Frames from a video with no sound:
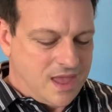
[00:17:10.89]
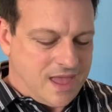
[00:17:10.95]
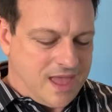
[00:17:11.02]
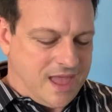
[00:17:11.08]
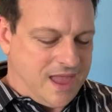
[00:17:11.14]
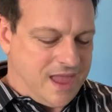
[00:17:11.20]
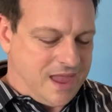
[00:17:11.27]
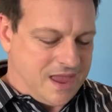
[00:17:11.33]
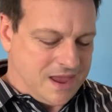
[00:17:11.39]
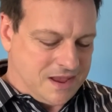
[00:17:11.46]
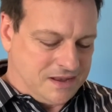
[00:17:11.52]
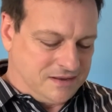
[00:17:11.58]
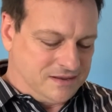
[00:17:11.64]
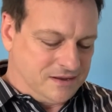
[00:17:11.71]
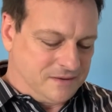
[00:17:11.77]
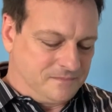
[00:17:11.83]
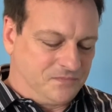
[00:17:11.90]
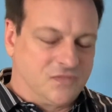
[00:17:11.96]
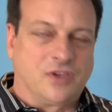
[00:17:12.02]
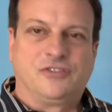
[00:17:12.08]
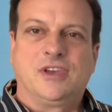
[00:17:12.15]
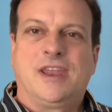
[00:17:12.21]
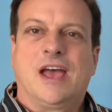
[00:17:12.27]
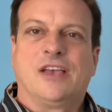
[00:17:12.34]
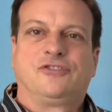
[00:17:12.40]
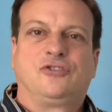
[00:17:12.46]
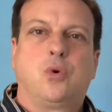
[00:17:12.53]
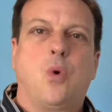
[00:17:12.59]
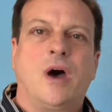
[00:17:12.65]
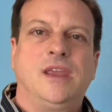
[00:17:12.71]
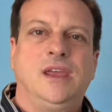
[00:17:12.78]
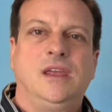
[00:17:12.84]
and because it has
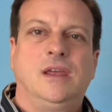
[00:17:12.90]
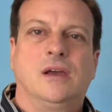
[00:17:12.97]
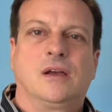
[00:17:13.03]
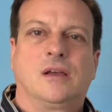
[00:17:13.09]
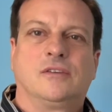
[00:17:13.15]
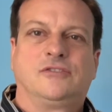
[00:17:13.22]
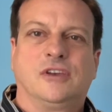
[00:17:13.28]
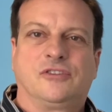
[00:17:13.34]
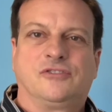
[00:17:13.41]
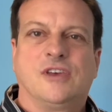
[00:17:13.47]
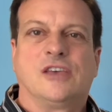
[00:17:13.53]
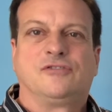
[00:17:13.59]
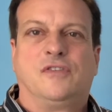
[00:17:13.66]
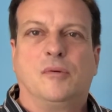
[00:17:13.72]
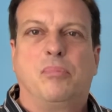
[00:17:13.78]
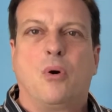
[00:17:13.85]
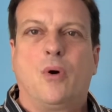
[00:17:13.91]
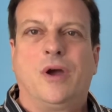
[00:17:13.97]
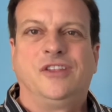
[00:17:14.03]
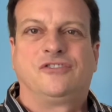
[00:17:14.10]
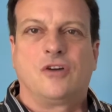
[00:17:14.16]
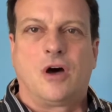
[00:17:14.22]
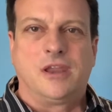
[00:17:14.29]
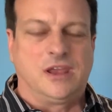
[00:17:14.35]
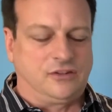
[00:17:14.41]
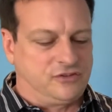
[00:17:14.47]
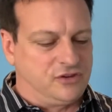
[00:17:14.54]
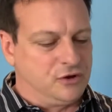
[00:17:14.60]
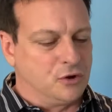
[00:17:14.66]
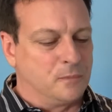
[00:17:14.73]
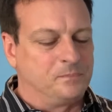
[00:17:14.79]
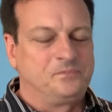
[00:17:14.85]
20 successful points on it
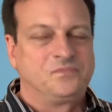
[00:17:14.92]
too.